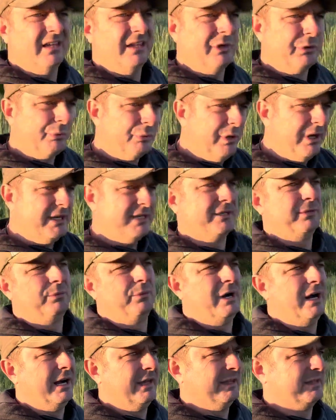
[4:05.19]
And the reason
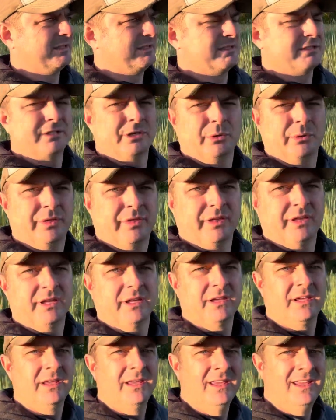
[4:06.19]
why this is so
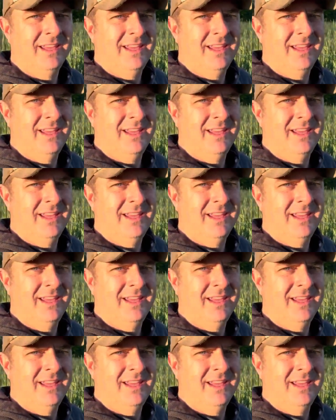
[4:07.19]
thick